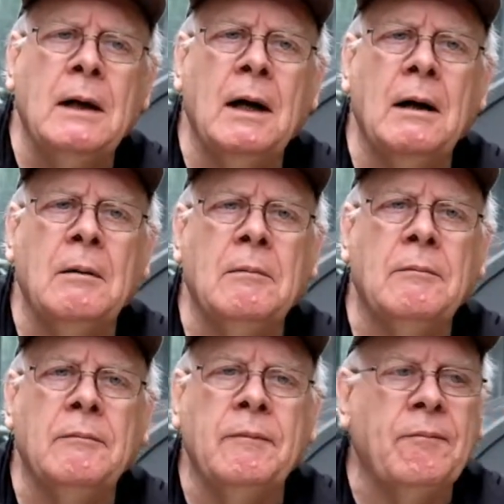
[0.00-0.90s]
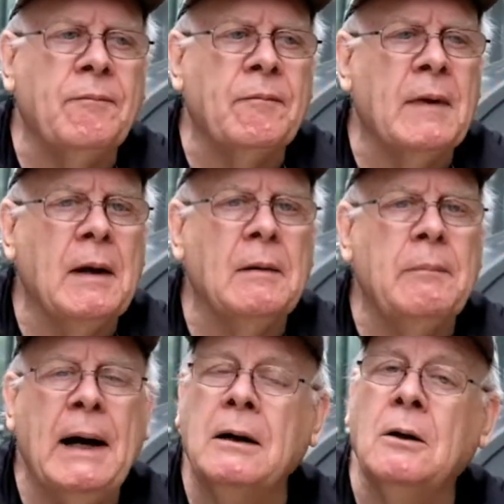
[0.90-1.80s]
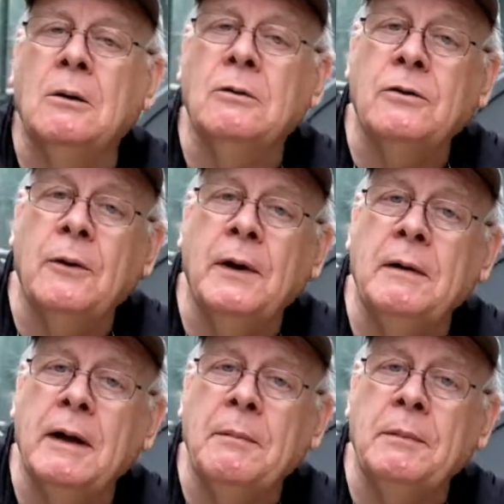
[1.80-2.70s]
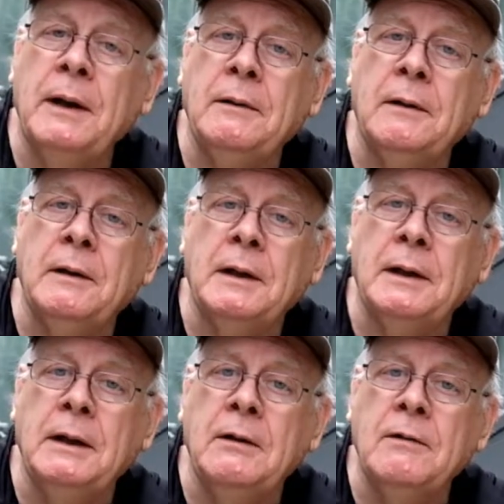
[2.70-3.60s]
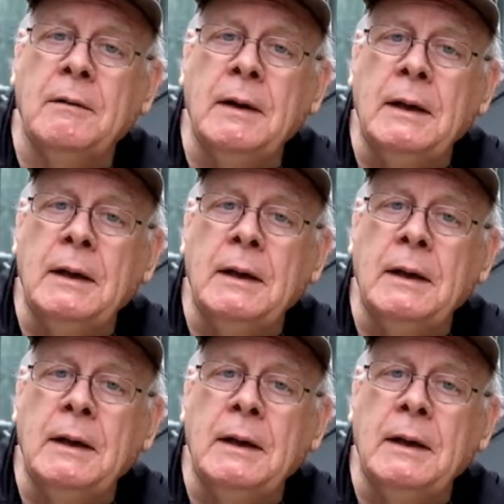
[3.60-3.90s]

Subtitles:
Bacco, sorry, Laplander I think it is,